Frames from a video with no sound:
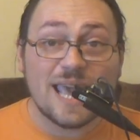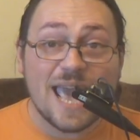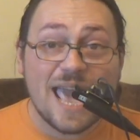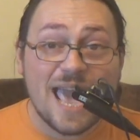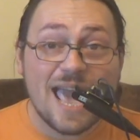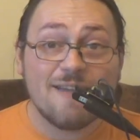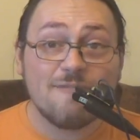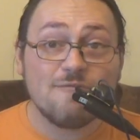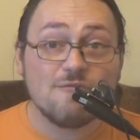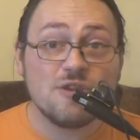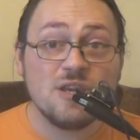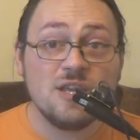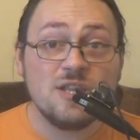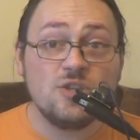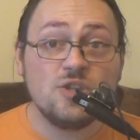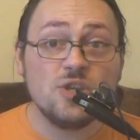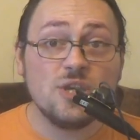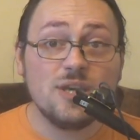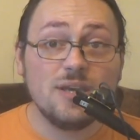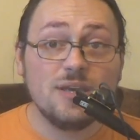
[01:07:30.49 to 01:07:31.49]

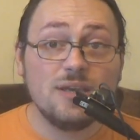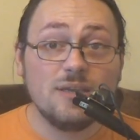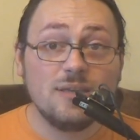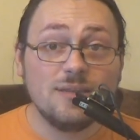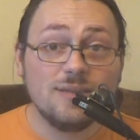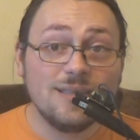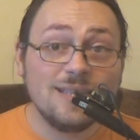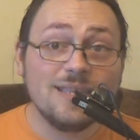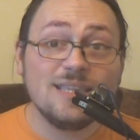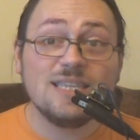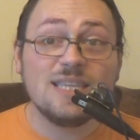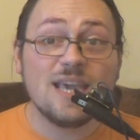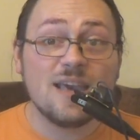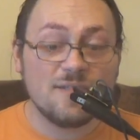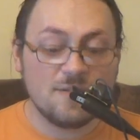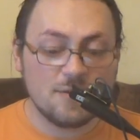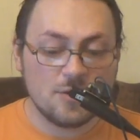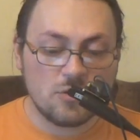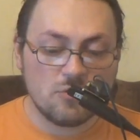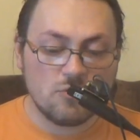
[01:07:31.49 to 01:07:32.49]
average than any
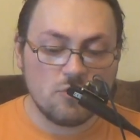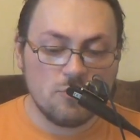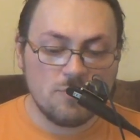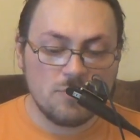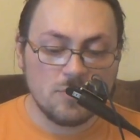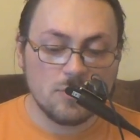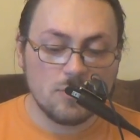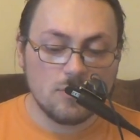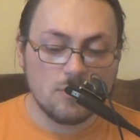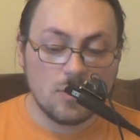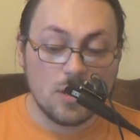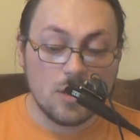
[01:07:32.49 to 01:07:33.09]
other group.